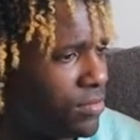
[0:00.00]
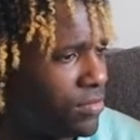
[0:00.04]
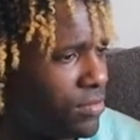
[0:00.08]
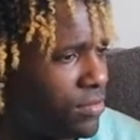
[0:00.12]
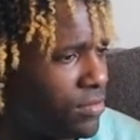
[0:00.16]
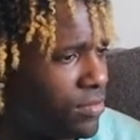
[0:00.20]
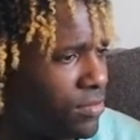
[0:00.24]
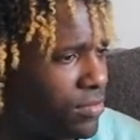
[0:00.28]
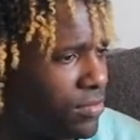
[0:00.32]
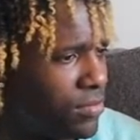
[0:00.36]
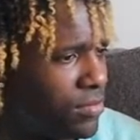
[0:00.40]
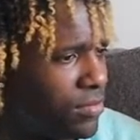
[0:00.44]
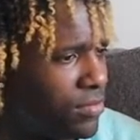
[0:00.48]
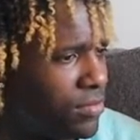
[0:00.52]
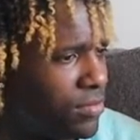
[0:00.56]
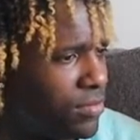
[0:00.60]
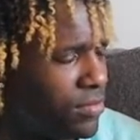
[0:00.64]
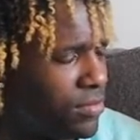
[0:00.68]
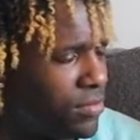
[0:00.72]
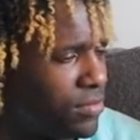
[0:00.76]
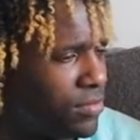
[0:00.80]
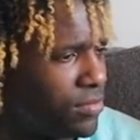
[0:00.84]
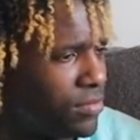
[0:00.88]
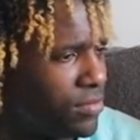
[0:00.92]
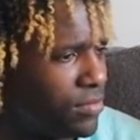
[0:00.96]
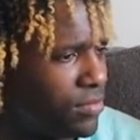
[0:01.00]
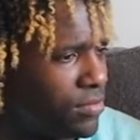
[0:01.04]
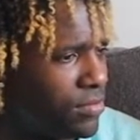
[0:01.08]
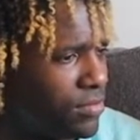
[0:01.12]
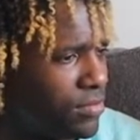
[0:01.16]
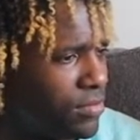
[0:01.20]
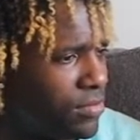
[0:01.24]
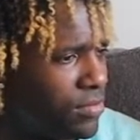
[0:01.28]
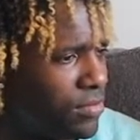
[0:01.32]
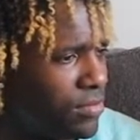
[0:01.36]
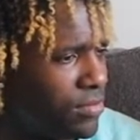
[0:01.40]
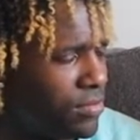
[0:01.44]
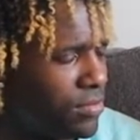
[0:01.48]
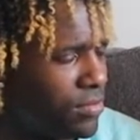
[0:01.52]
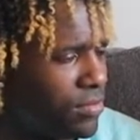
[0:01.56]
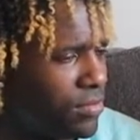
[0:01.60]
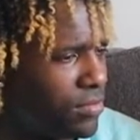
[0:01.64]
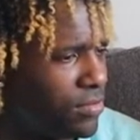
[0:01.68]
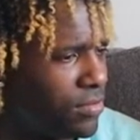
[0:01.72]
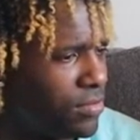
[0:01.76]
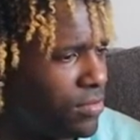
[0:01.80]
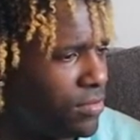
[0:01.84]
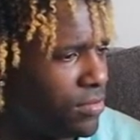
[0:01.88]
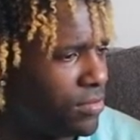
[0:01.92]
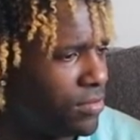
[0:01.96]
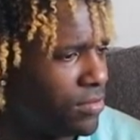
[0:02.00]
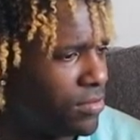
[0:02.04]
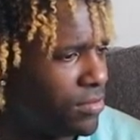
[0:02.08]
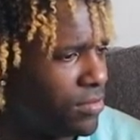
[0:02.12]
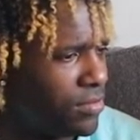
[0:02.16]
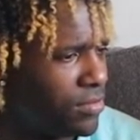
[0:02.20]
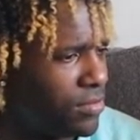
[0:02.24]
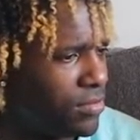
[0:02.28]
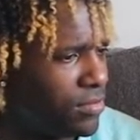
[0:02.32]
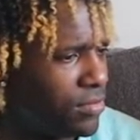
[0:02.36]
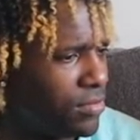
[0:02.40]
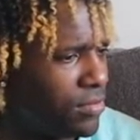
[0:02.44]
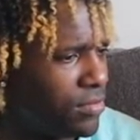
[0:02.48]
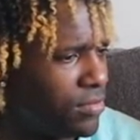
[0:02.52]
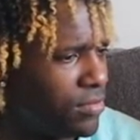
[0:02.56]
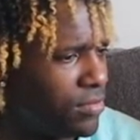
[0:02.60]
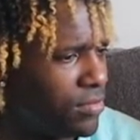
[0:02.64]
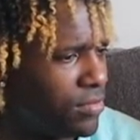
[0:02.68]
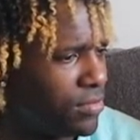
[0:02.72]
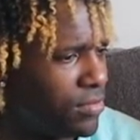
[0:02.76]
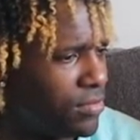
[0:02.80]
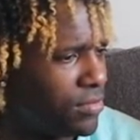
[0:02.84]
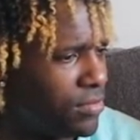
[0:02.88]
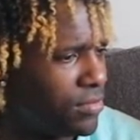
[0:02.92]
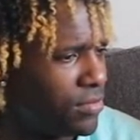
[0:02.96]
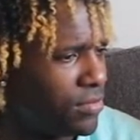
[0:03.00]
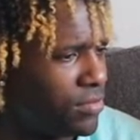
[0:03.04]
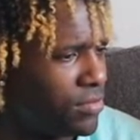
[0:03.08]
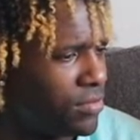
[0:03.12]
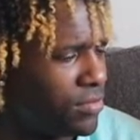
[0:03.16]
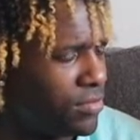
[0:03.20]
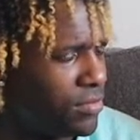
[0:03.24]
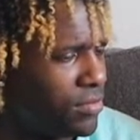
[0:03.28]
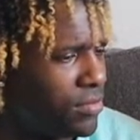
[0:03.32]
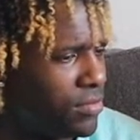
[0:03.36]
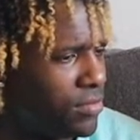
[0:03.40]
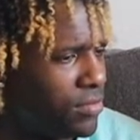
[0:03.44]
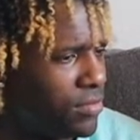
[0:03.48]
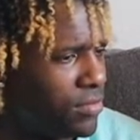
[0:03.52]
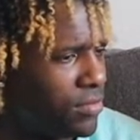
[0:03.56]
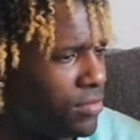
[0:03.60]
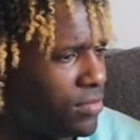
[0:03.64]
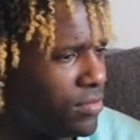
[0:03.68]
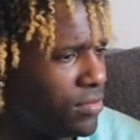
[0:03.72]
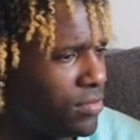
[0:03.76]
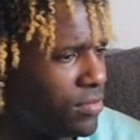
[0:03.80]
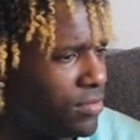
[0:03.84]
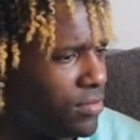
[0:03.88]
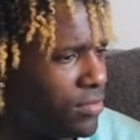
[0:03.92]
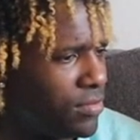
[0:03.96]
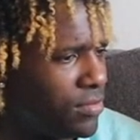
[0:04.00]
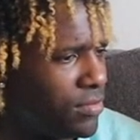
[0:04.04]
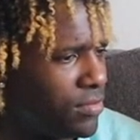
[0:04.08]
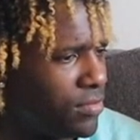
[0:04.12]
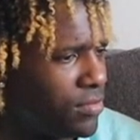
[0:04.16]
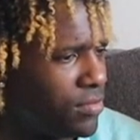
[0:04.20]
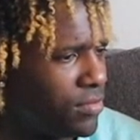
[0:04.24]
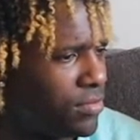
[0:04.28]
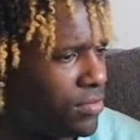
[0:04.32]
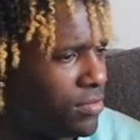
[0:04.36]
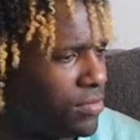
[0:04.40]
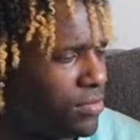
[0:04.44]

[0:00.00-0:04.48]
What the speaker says: (silent)